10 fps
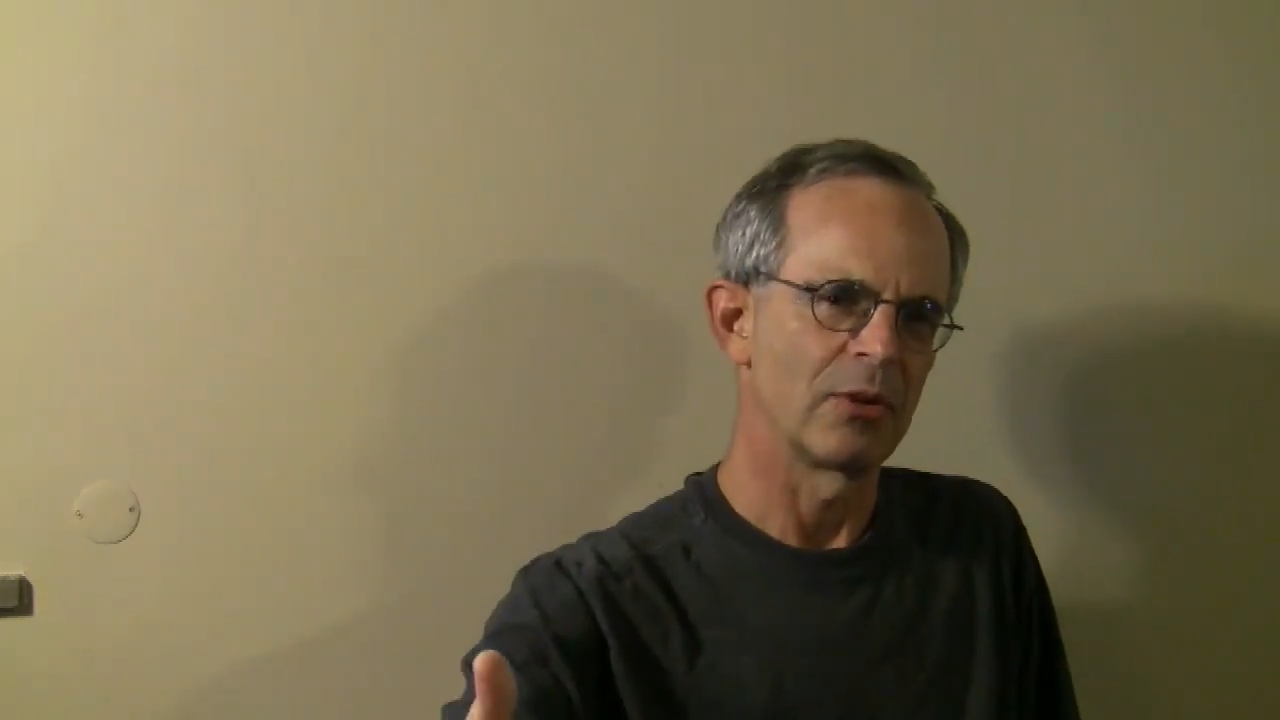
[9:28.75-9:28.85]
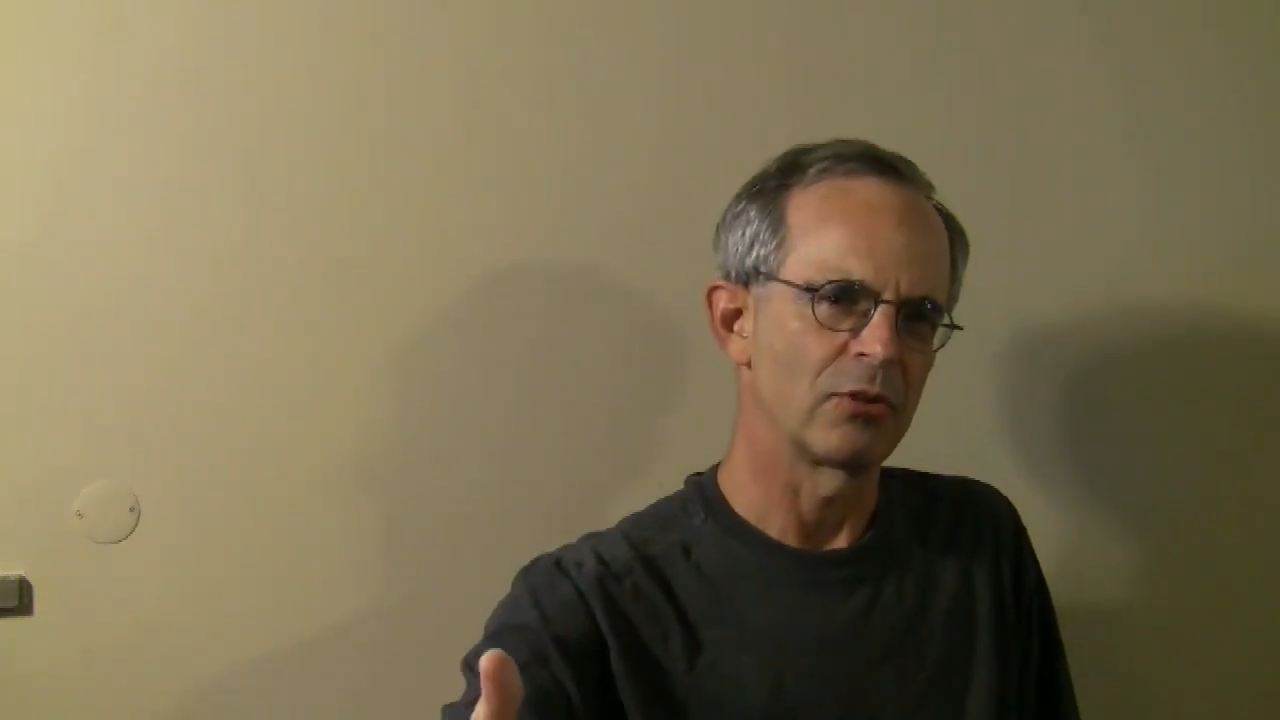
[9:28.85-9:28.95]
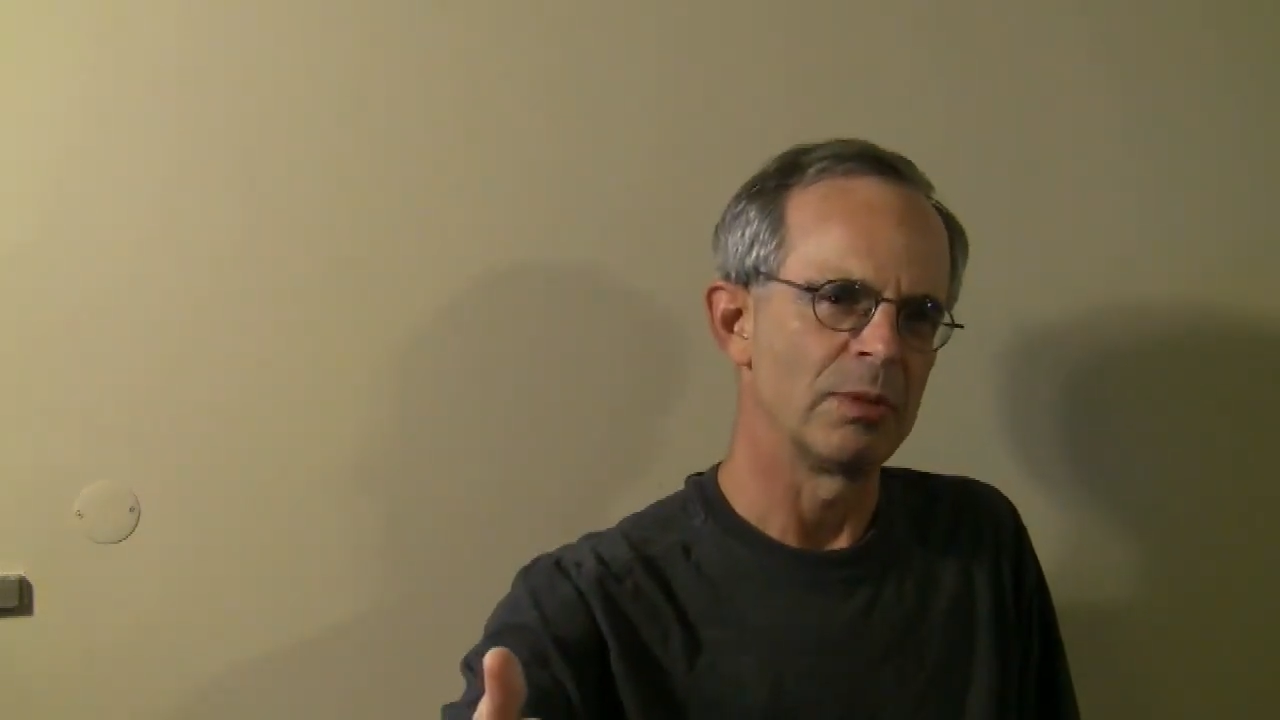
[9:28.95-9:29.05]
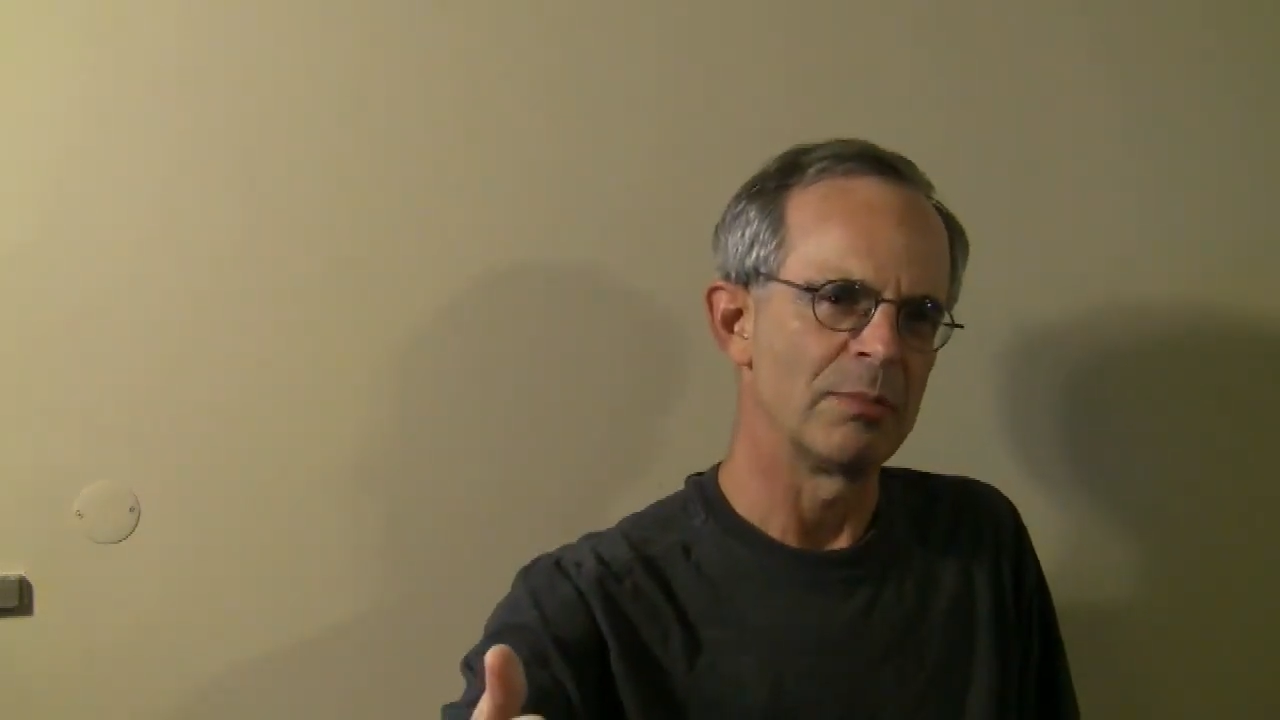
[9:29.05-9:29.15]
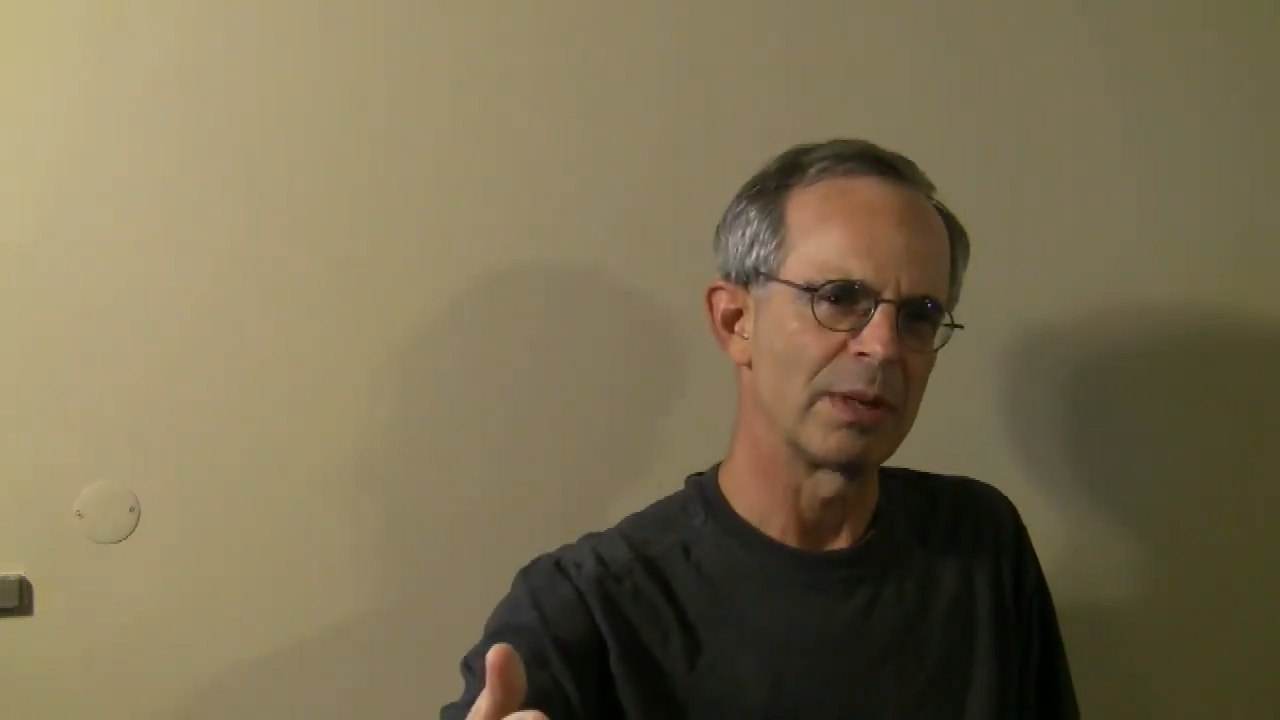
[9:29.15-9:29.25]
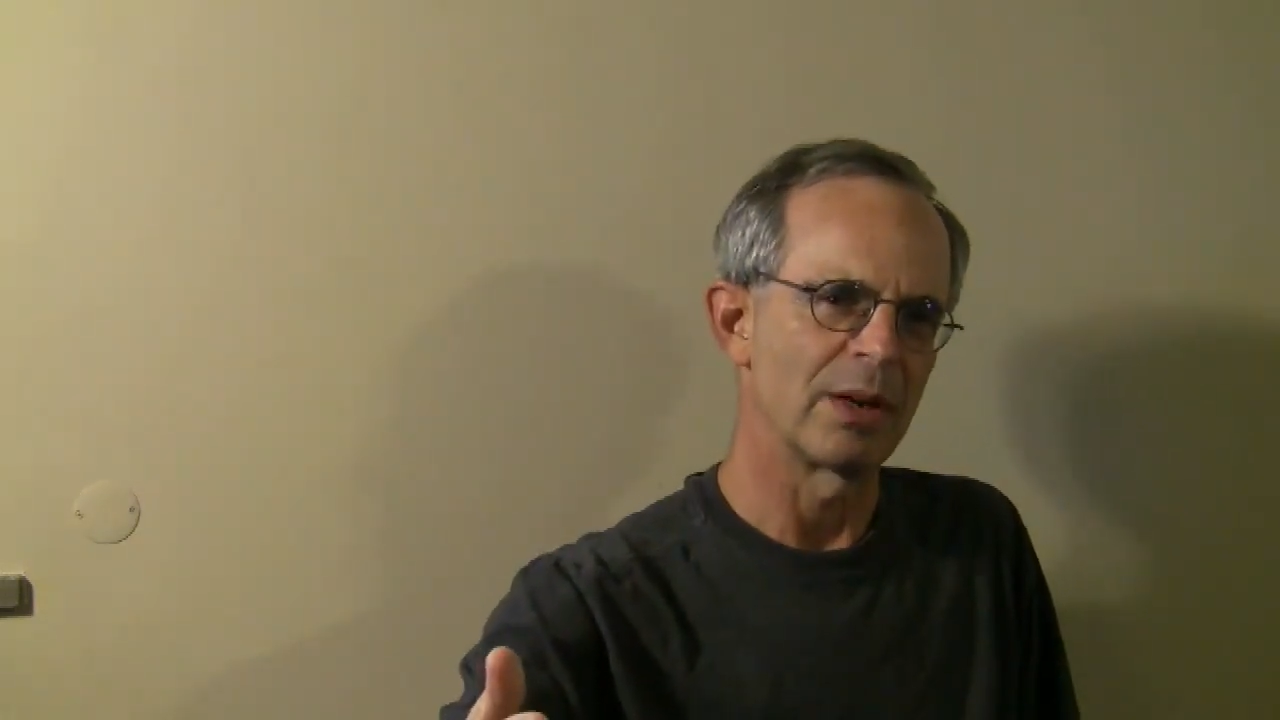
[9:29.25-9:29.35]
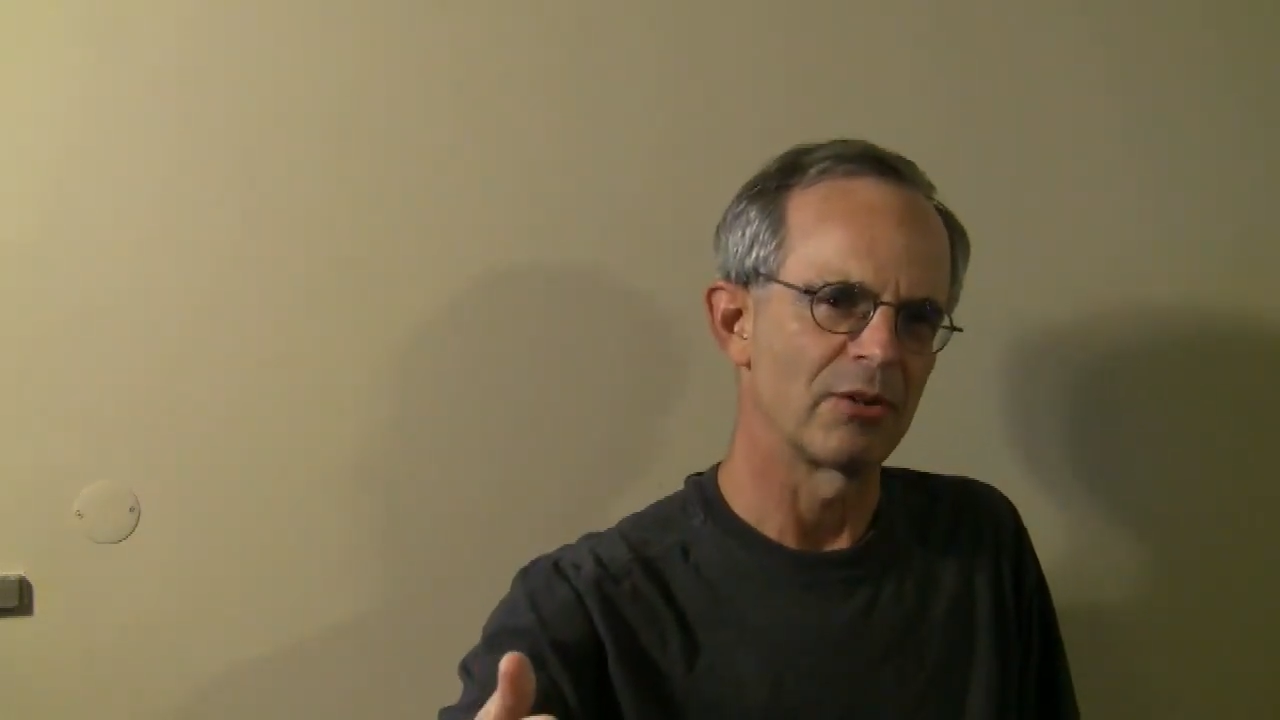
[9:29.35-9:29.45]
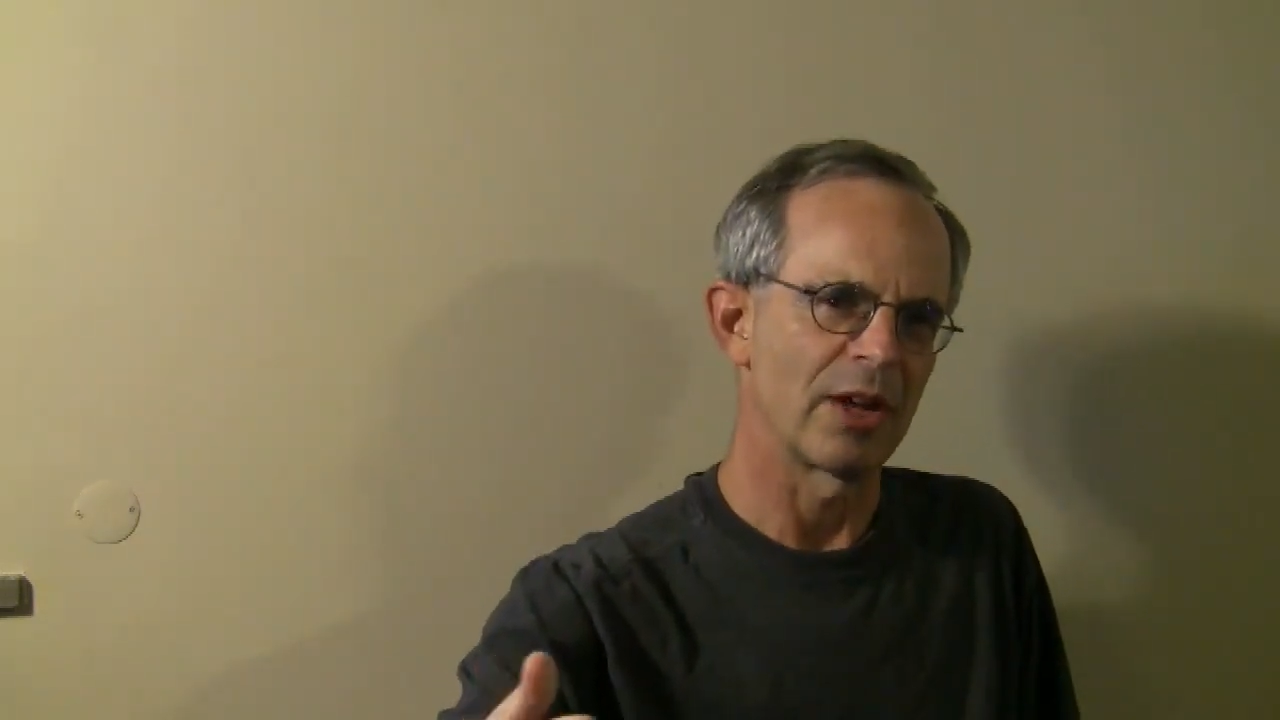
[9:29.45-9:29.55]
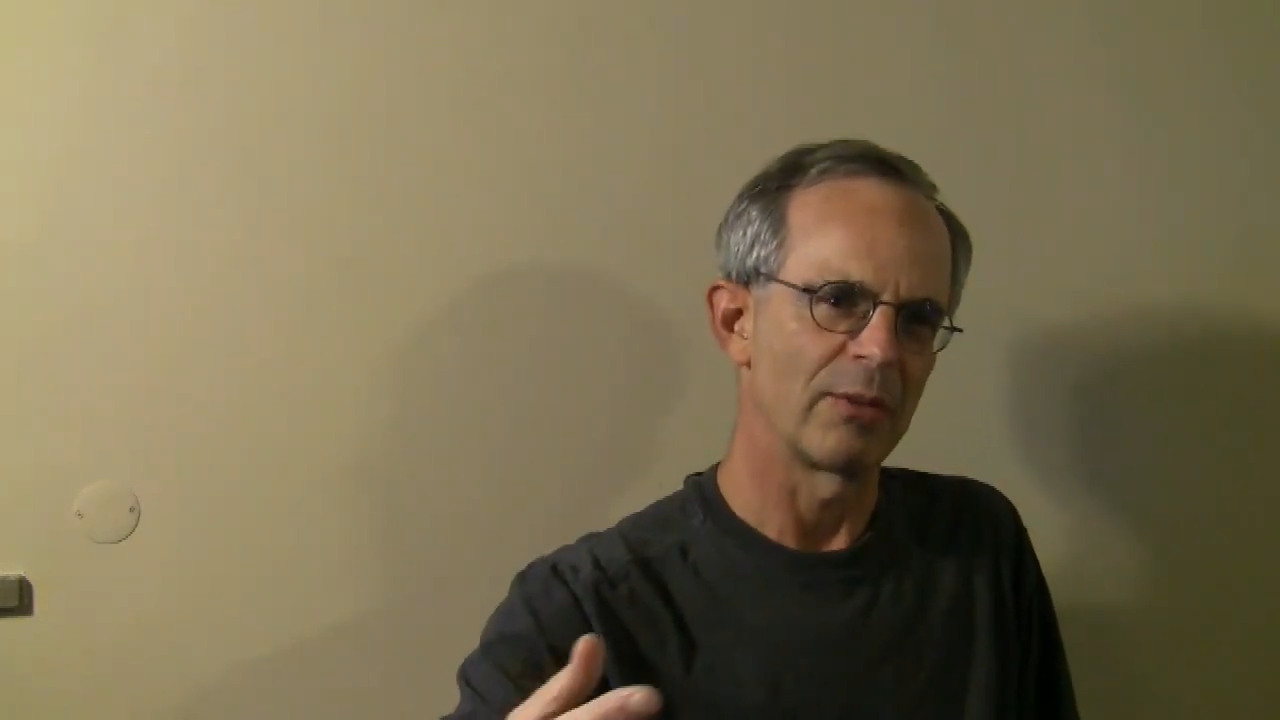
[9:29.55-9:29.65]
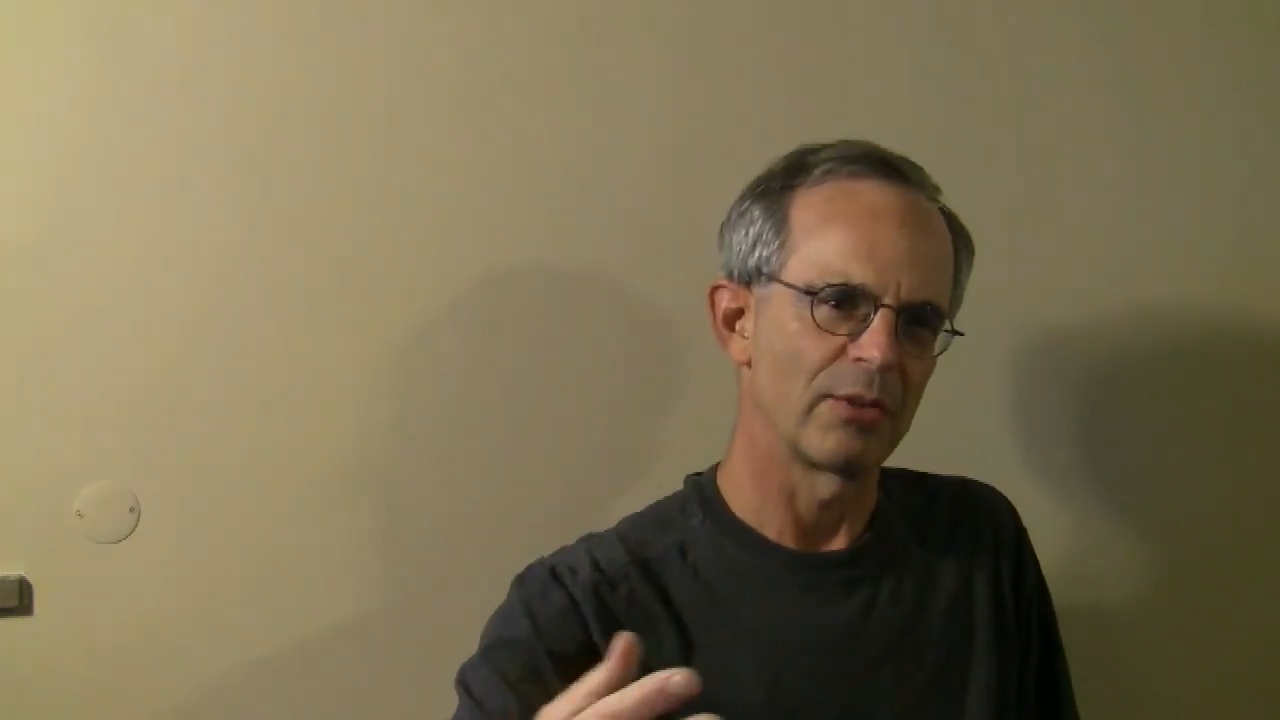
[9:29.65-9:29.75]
must have been because I